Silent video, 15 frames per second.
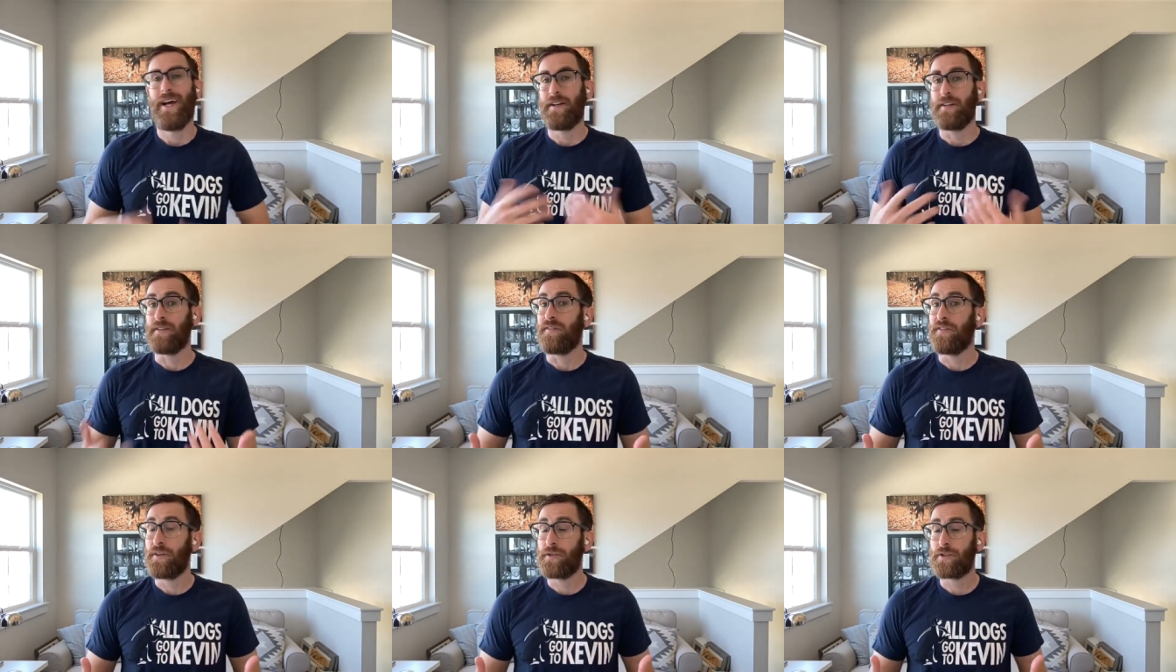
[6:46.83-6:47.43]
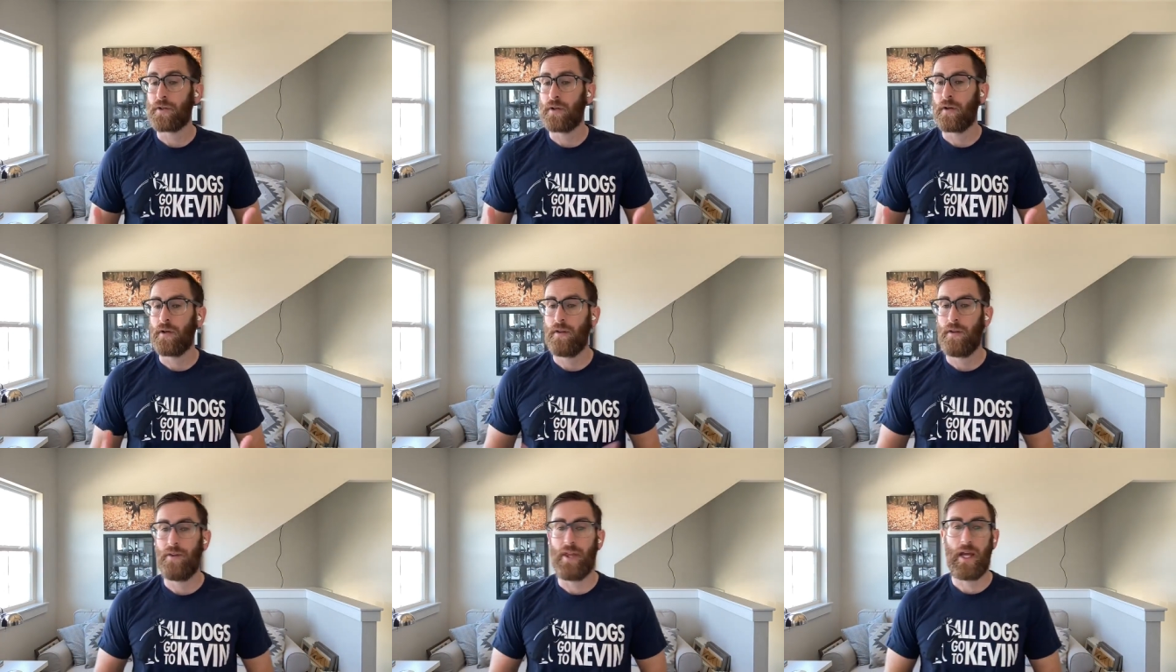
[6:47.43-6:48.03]
And in the
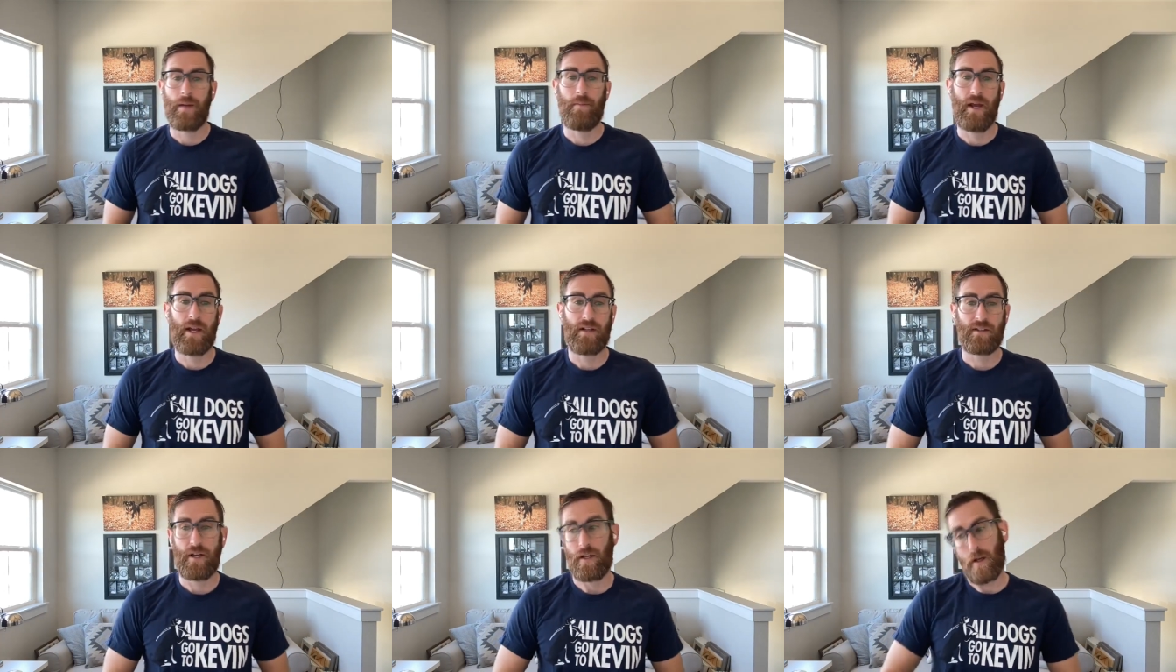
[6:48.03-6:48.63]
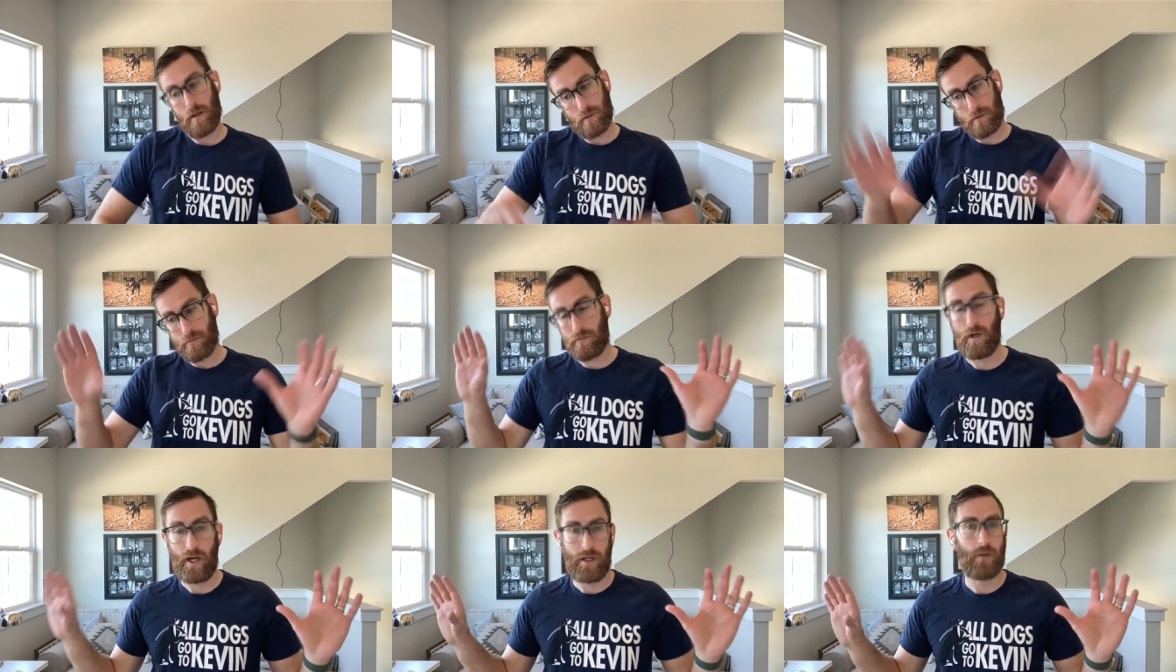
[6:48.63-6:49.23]
future, they may say, Oh,
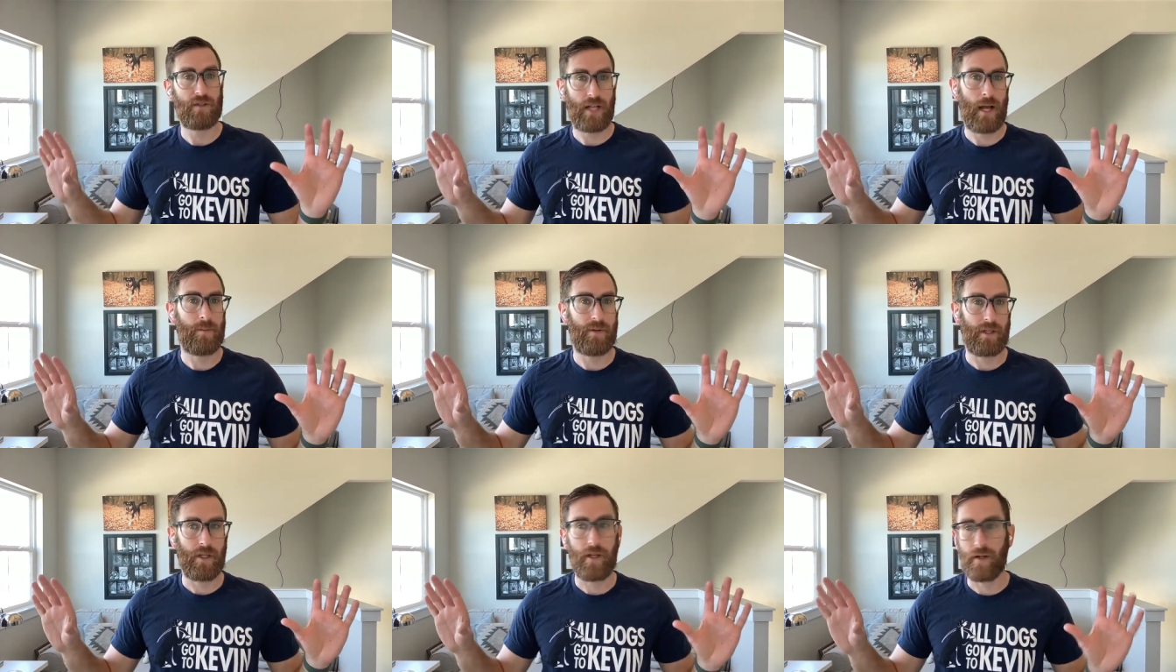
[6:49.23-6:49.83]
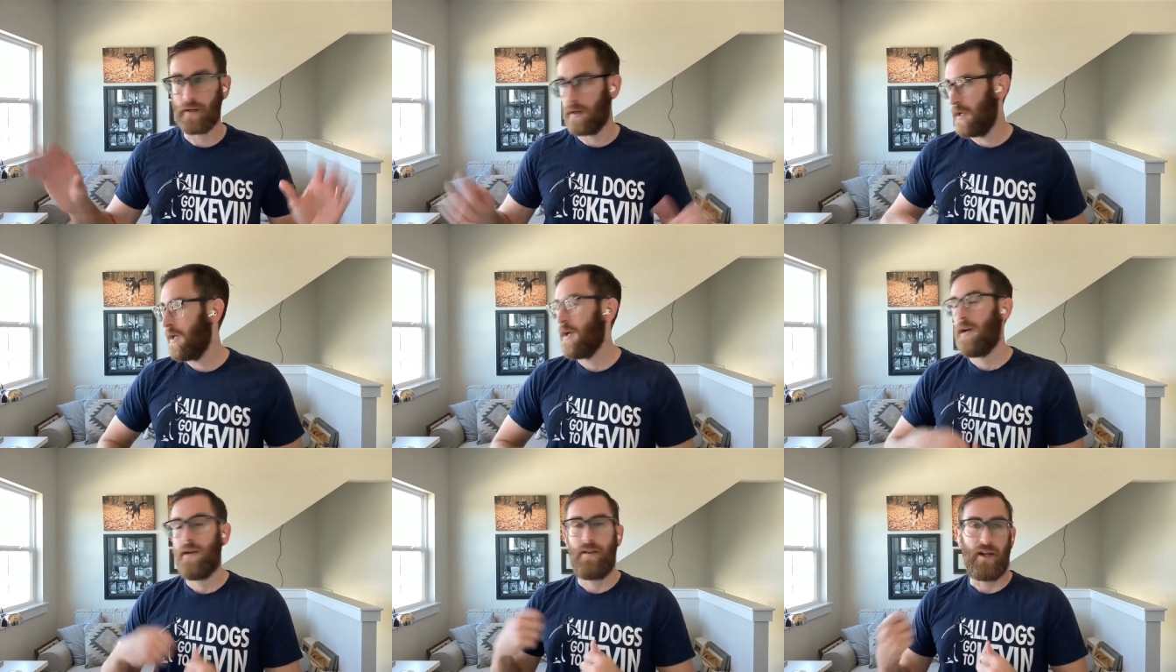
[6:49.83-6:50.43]
I know what's happening here.
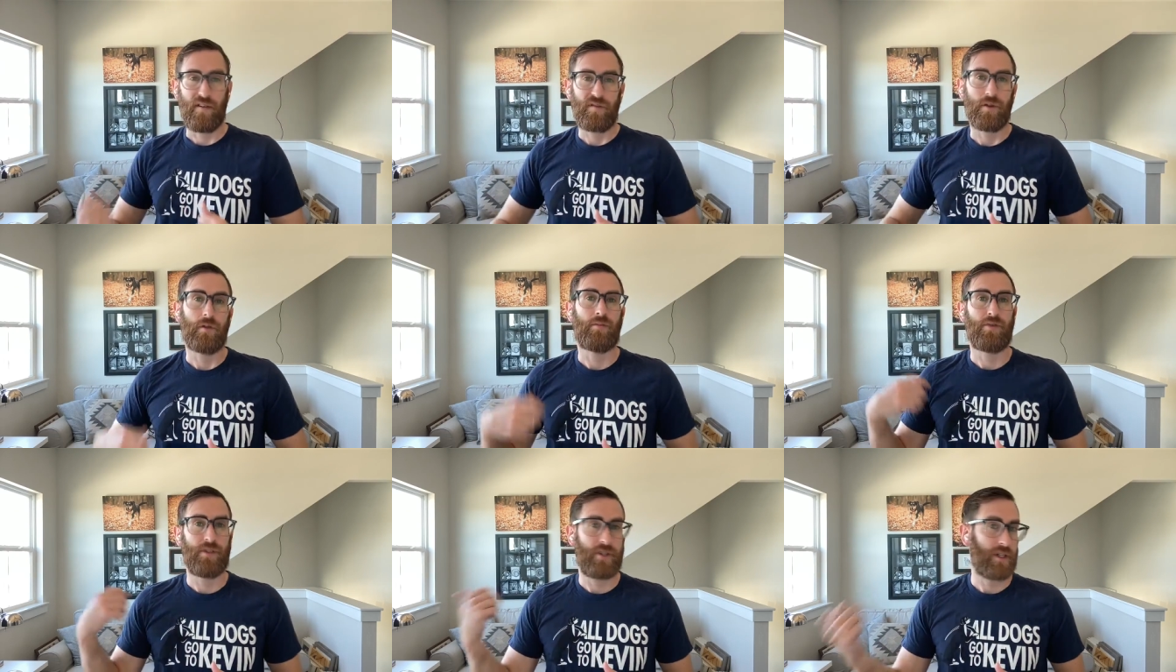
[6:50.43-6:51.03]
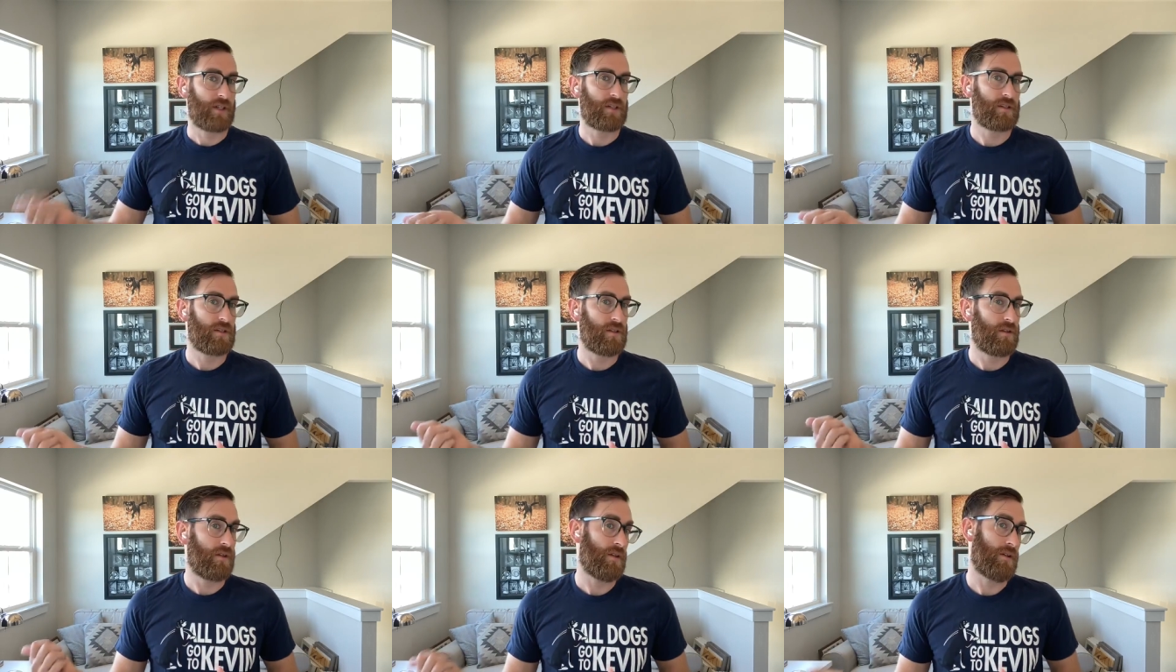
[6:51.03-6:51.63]
That food
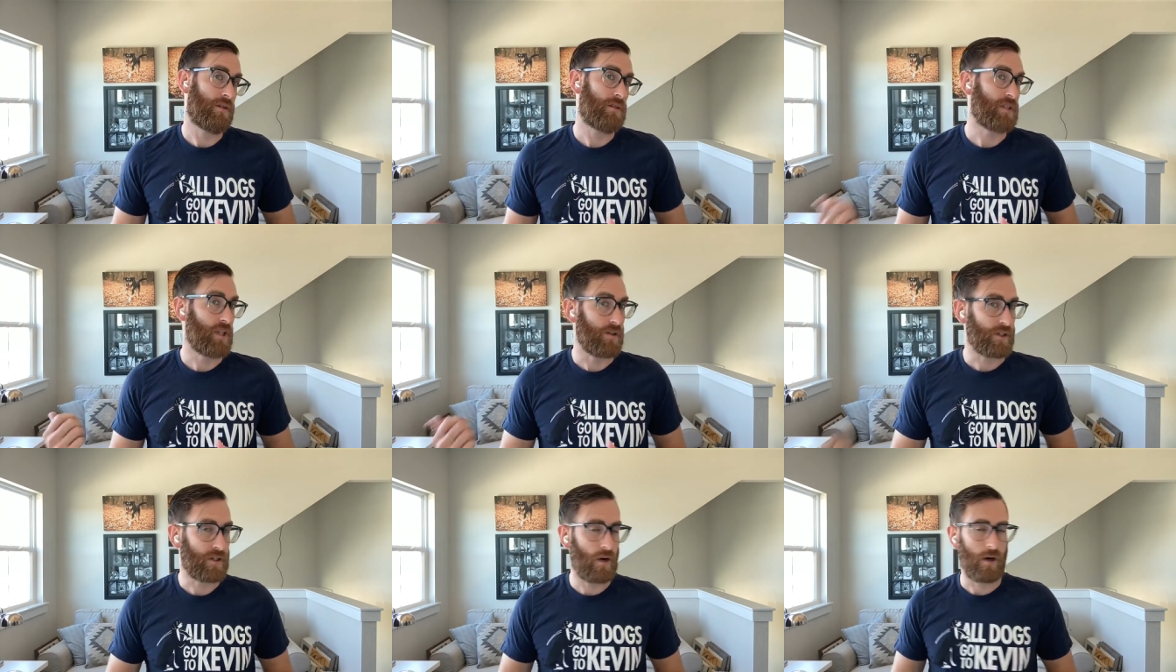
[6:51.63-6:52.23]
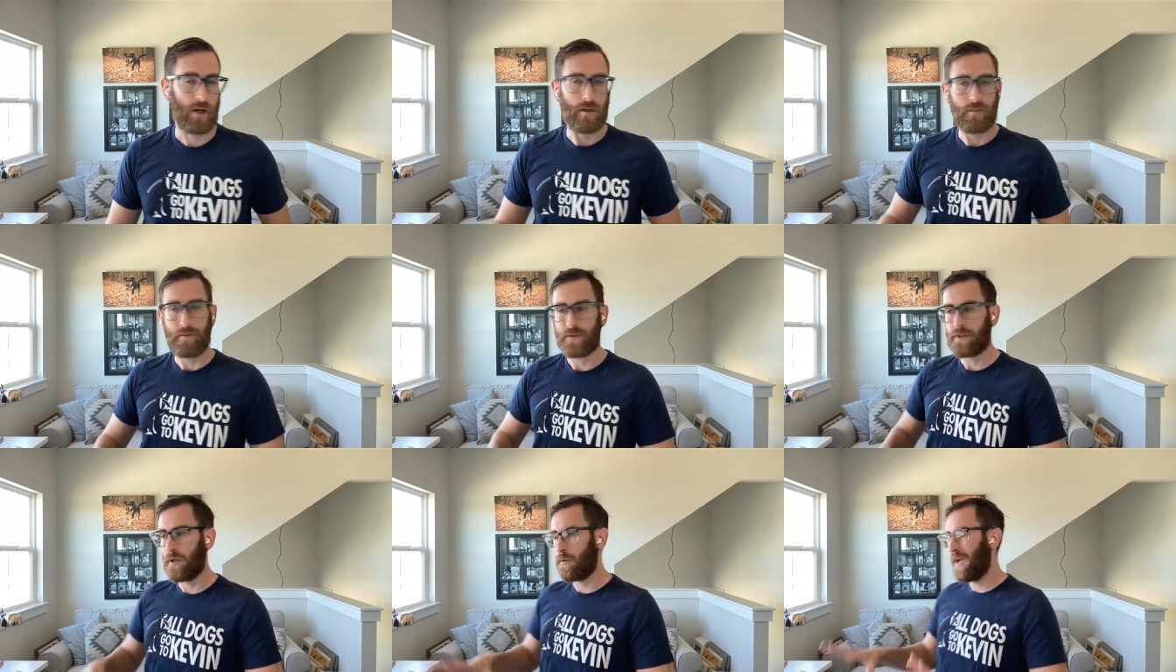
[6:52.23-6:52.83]
predicts the scary car.
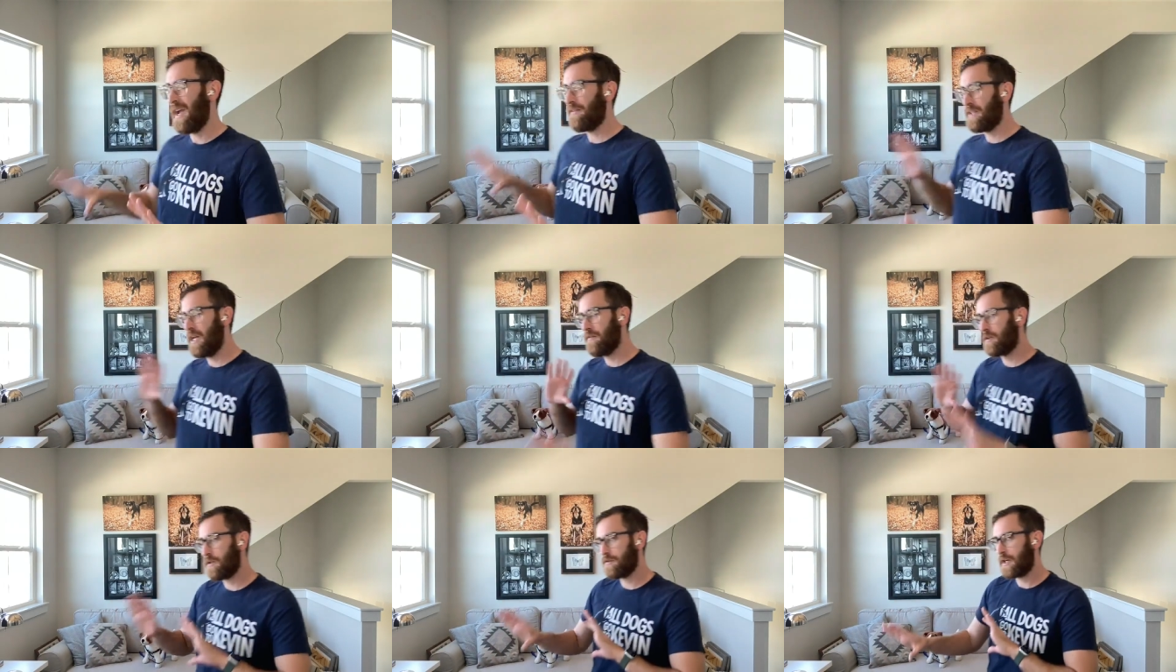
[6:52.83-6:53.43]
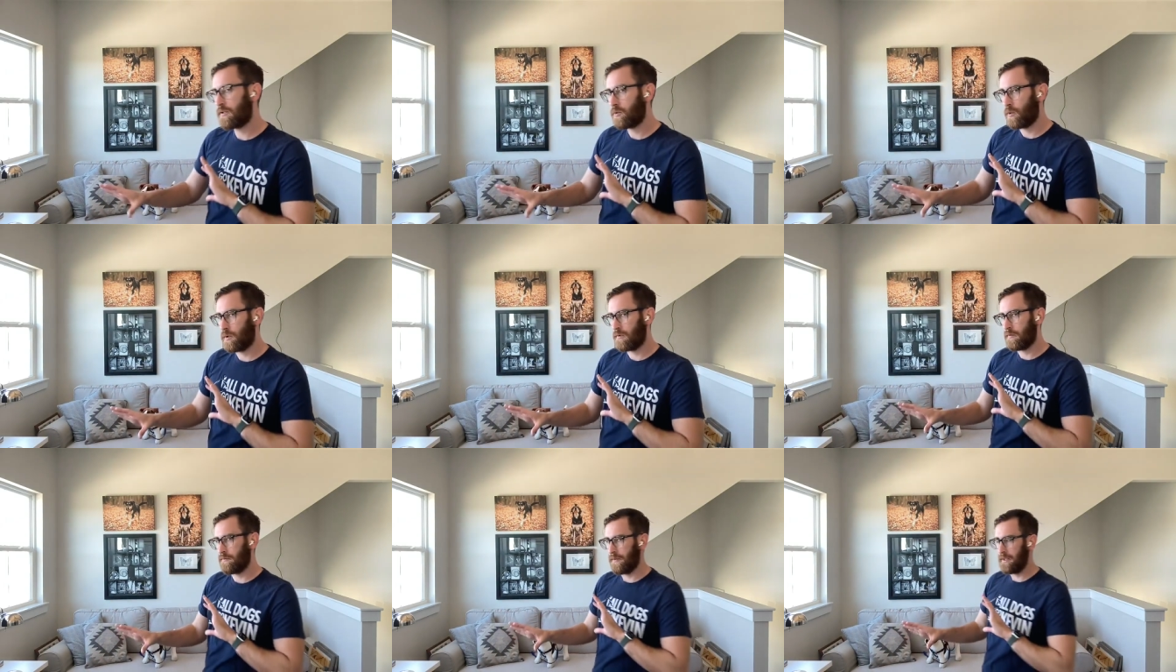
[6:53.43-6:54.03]
So we have to have a correct
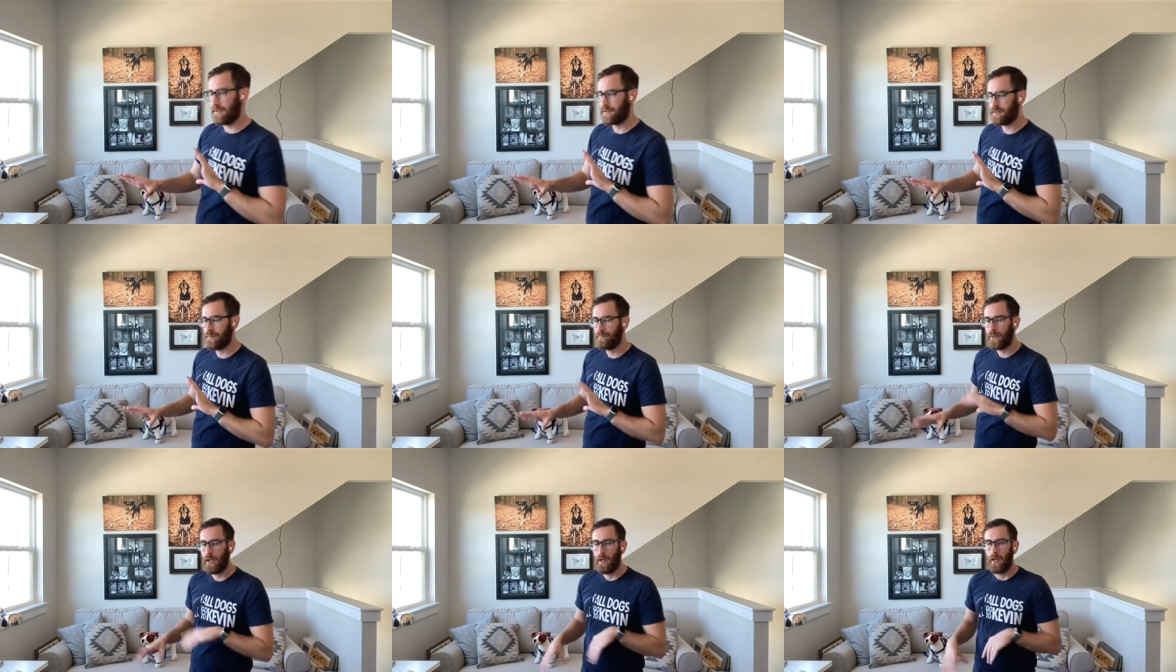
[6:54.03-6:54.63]
order of events.